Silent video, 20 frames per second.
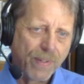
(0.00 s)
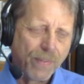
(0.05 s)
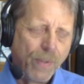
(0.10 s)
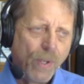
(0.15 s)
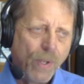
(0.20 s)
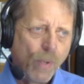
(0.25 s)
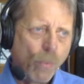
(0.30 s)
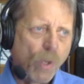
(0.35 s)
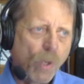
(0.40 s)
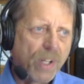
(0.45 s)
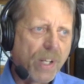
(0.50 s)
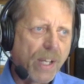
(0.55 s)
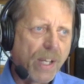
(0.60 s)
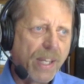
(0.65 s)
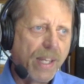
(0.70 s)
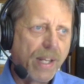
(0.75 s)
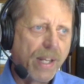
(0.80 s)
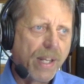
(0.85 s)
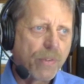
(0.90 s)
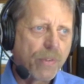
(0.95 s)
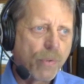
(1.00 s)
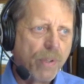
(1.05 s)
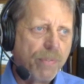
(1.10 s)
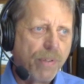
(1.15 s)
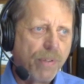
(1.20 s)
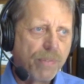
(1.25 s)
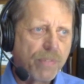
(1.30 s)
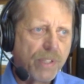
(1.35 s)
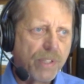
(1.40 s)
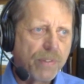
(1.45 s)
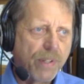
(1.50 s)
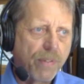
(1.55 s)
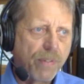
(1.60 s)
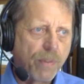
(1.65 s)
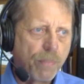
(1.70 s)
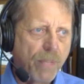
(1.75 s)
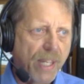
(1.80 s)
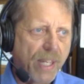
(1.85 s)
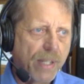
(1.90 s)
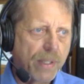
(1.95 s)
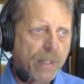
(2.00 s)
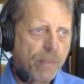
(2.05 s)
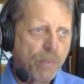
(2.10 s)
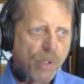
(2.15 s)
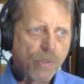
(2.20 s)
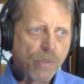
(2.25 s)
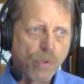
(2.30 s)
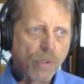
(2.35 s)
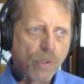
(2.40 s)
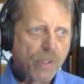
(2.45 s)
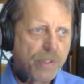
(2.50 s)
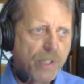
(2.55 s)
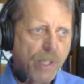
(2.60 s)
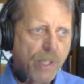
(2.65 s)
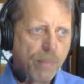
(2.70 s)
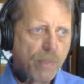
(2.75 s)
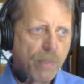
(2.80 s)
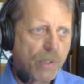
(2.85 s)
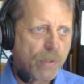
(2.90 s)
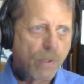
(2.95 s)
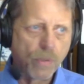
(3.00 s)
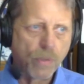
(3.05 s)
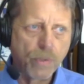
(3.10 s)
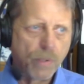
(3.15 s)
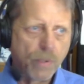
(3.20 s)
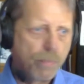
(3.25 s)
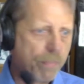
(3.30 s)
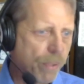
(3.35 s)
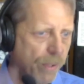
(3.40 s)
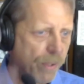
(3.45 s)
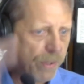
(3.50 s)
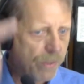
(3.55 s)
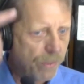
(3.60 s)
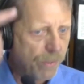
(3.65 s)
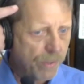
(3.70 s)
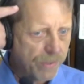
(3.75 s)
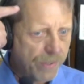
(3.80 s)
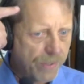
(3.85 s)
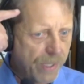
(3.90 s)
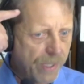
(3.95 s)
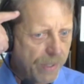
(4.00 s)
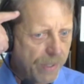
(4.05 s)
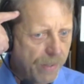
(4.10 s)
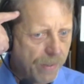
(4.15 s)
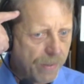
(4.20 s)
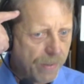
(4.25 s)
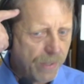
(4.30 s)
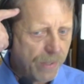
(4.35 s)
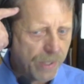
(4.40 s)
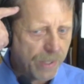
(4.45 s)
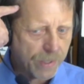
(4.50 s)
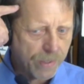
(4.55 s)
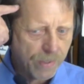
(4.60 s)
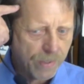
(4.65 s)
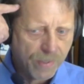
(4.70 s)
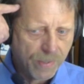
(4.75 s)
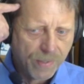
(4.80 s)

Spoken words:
one guy had a 357 Magnum with all the chambers loaded, put it to his head, click,